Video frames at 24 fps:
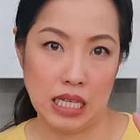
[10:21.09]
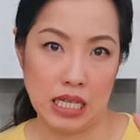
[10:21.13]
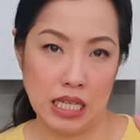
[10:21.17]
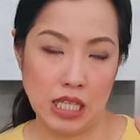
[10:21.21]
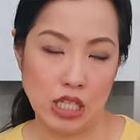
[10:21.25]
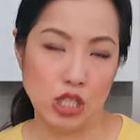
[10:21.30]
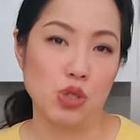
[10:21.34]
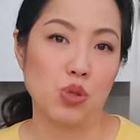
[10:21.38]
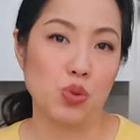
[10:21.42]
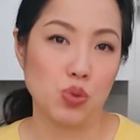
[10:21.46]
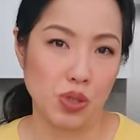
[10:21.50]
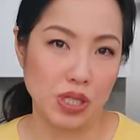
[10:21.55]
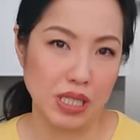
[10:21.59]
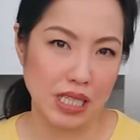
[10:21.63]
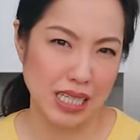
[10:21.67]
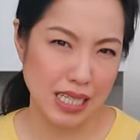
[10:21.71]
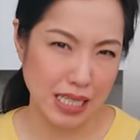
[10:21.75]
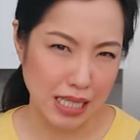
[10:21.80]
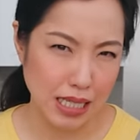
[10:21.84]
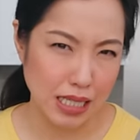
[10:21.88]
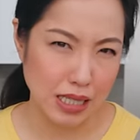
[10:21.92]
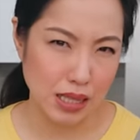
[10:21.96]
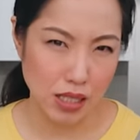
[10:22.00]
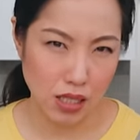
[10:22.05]
like you really
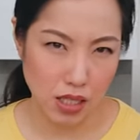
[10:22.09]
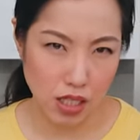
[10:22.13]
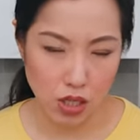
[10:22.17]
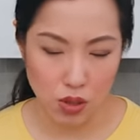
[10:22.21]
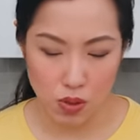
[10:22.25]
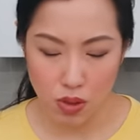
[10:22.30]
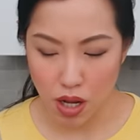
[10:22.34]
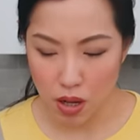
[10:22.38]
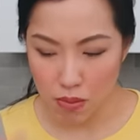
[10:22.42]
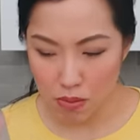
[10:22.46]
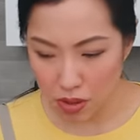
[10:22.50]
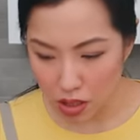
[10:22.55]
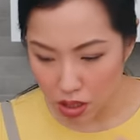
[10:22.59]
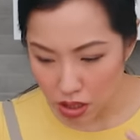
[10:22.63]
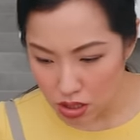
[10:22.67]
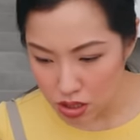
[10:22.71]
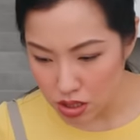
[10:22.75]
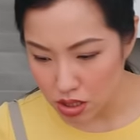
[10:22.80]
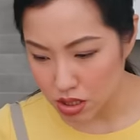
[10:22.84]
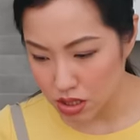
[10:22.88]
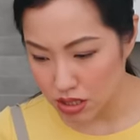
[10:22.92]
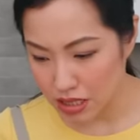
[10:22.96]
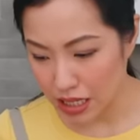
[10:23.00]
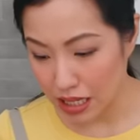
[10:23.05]
need the cucumber
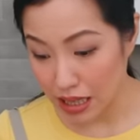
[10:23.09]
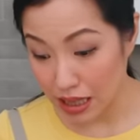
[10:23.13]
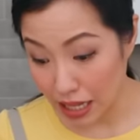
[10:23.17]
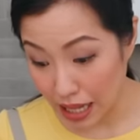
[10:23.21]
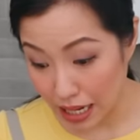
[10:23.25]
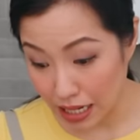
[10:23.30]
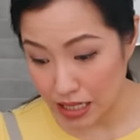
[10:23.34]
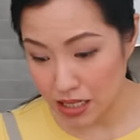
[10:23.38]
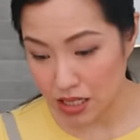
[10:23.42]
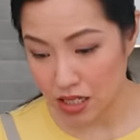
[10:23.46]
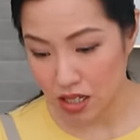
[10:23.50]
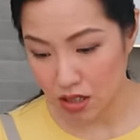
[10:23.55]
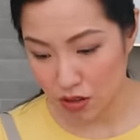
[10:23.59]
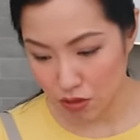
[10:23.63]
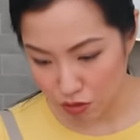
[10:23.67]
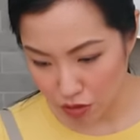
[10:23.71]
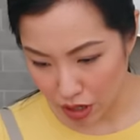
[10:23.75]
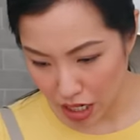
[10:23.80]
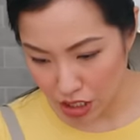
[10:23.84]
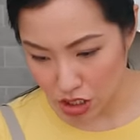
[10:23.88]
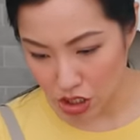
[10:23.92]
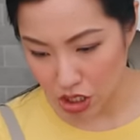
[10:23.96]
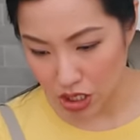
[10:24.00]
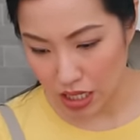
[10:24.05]
to lighten and
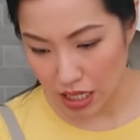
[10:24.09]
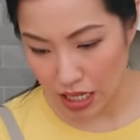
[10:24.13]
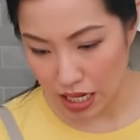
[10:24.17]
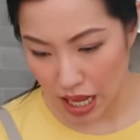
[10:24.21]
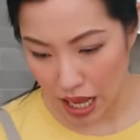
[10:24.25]
freshen it